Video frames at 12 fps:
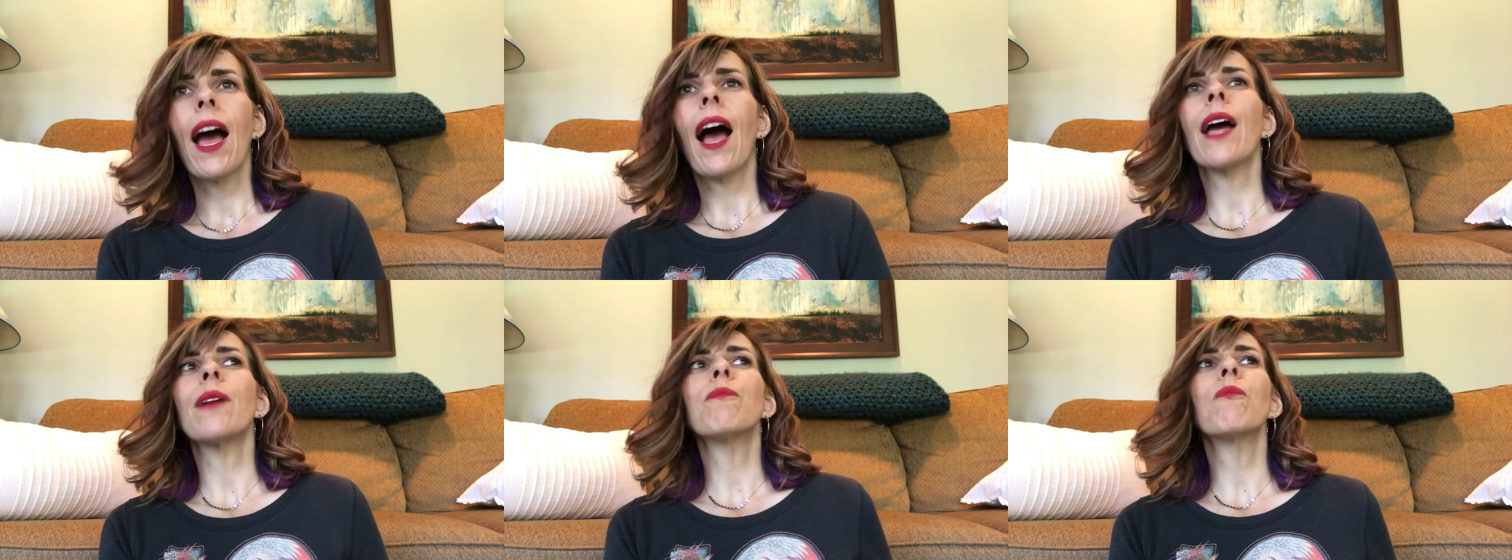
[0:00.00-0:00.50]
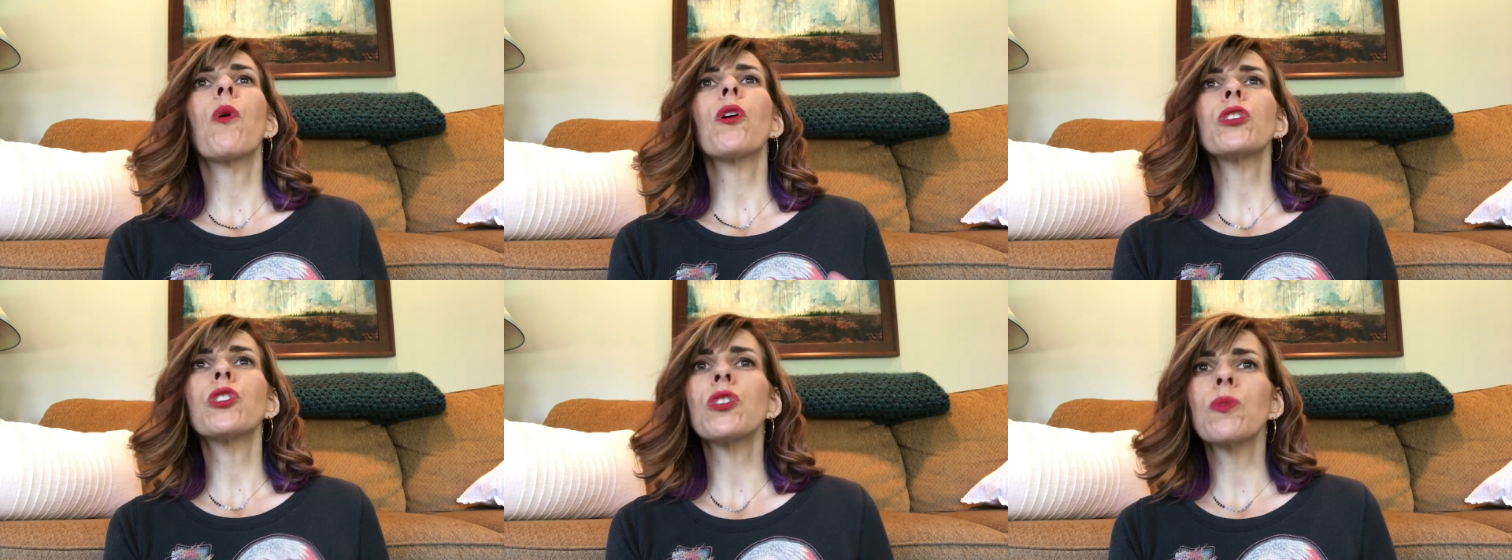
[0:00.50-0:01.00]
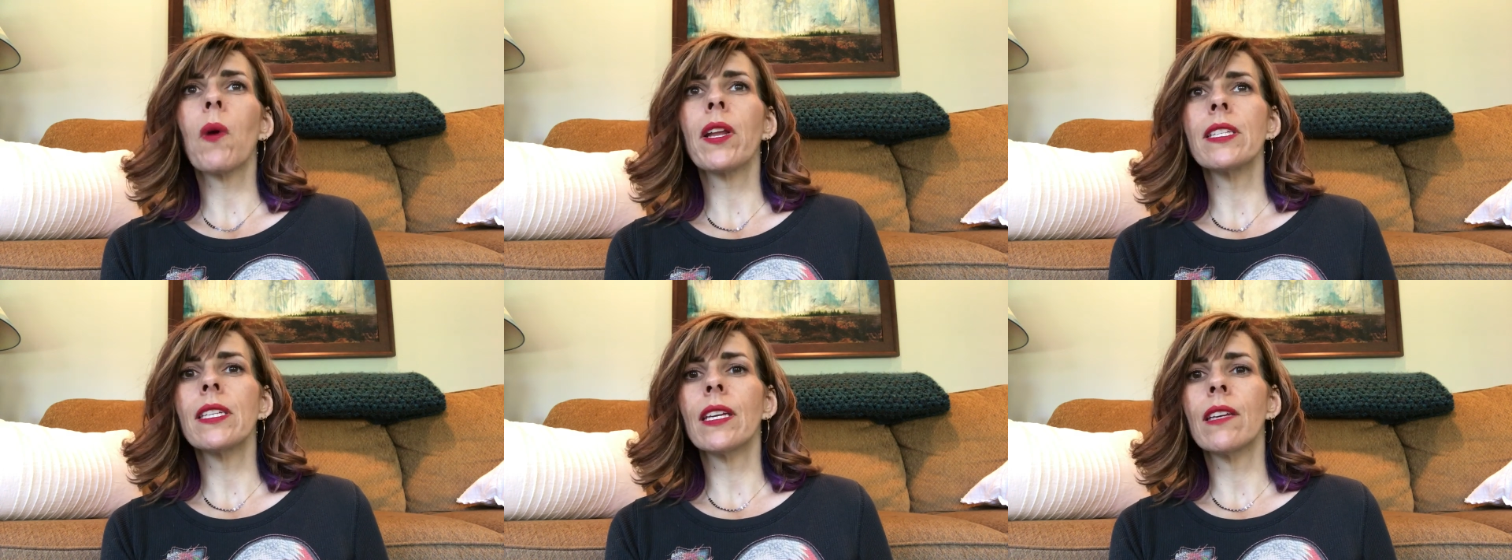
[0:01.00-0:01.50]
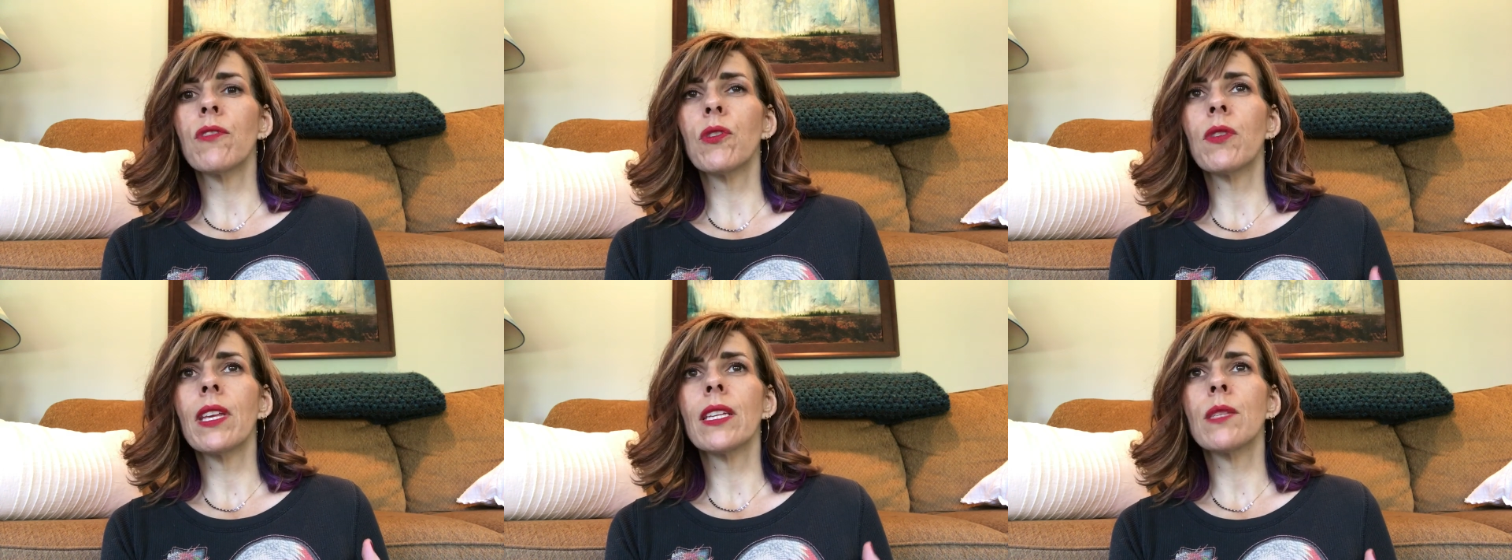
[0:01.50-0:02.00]
I'm more just wanting to give
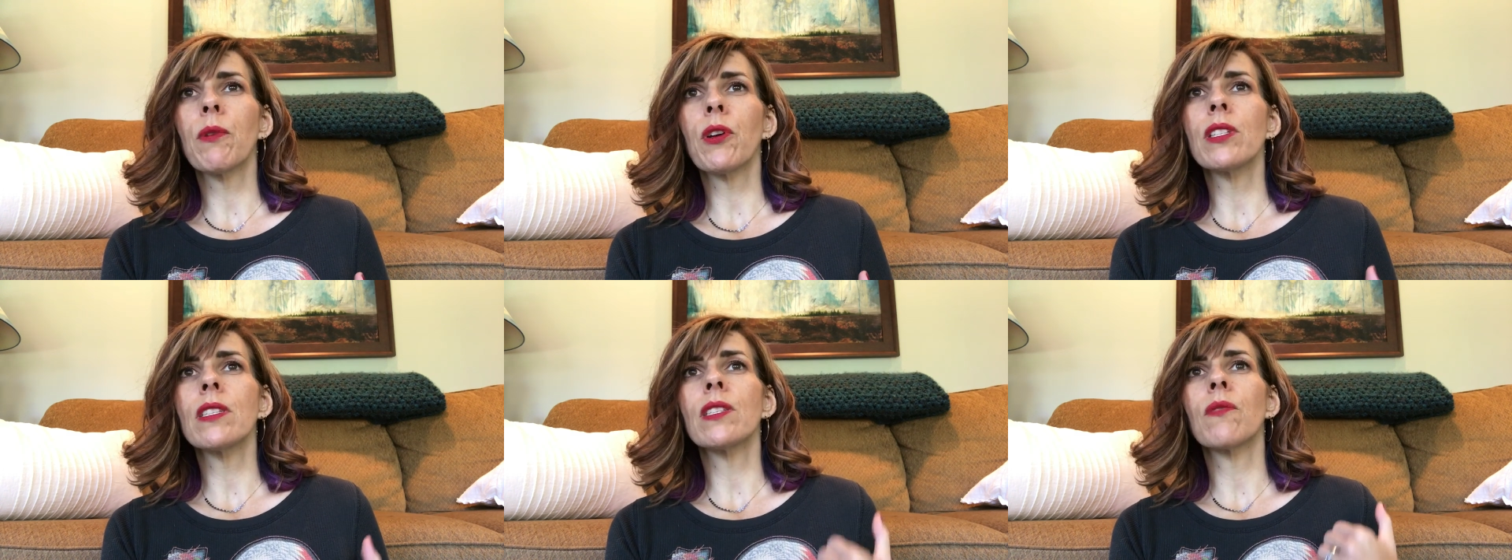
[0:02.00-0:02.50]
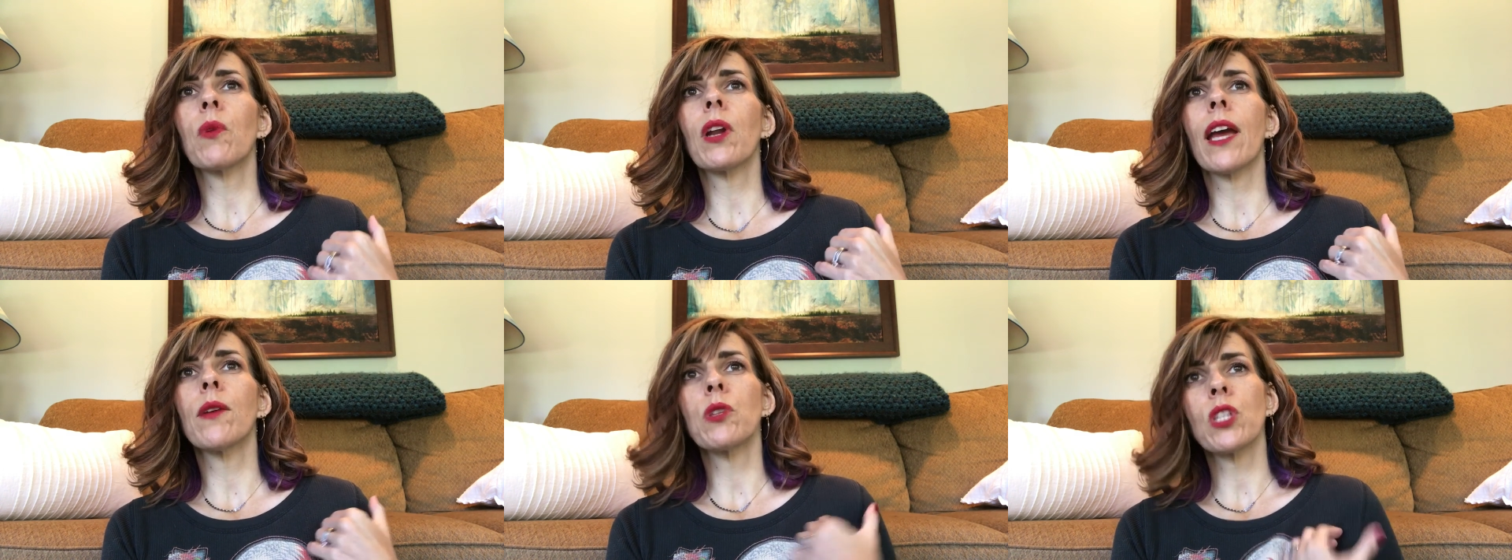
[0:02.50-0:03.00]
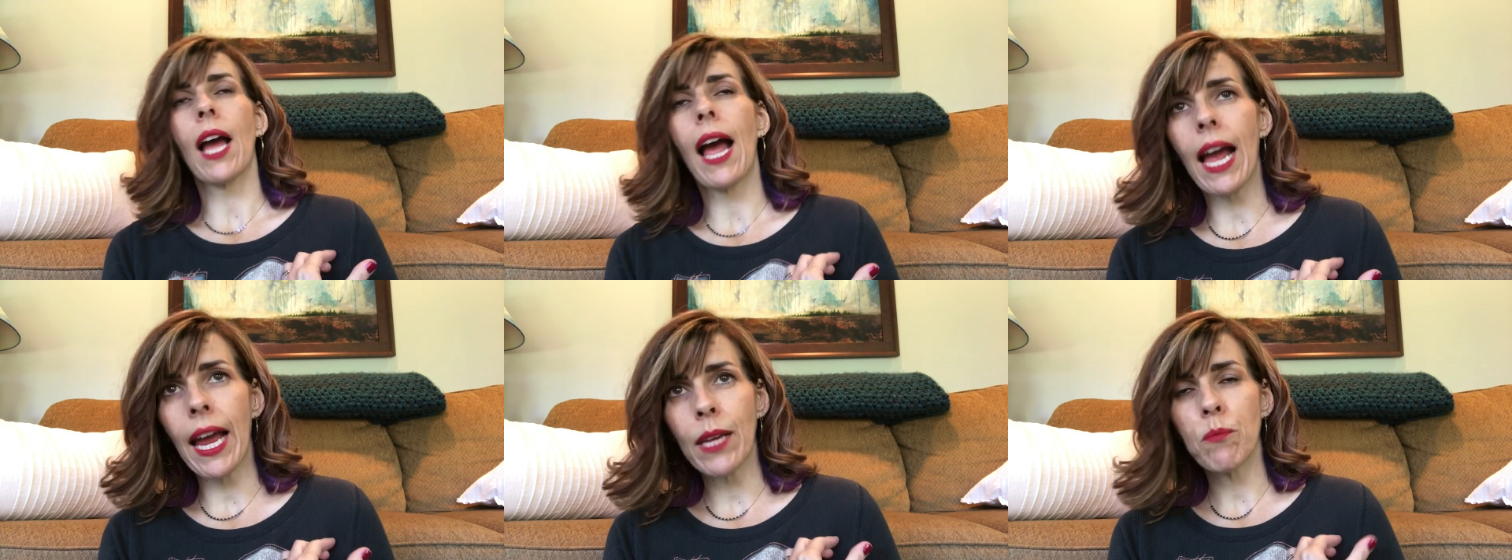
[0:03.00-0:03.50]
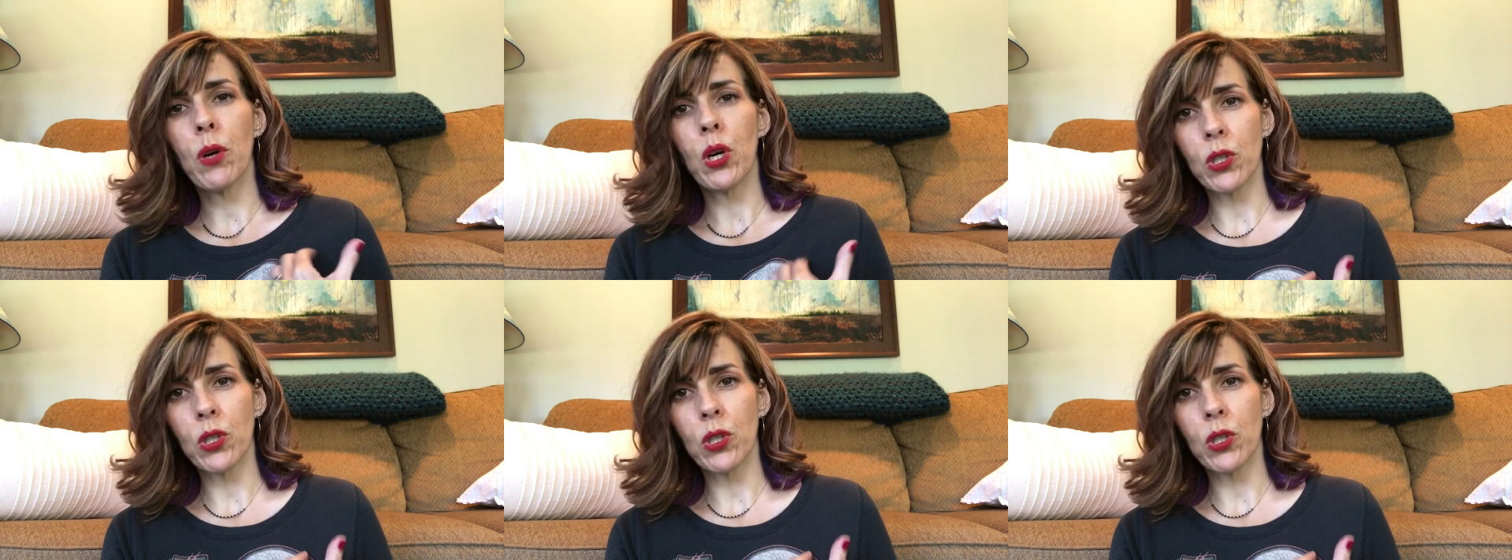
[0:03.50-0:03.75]
you the experiences of what I wish I